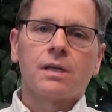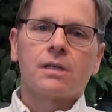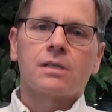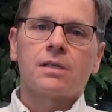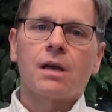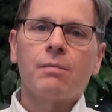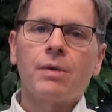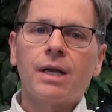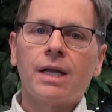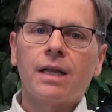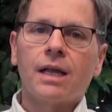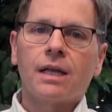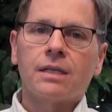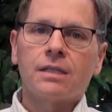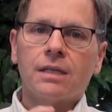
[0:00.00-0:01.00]
somebody
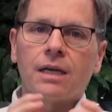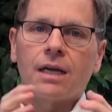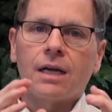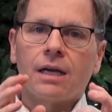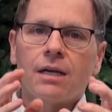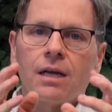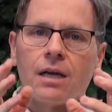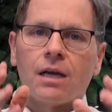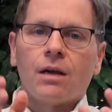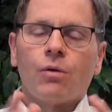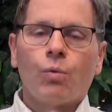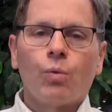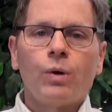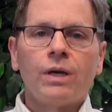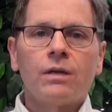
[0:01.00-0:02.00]
that
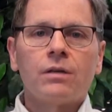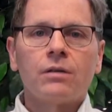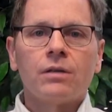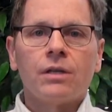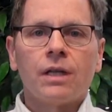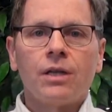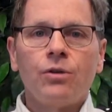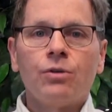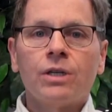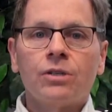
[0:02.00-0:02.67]
you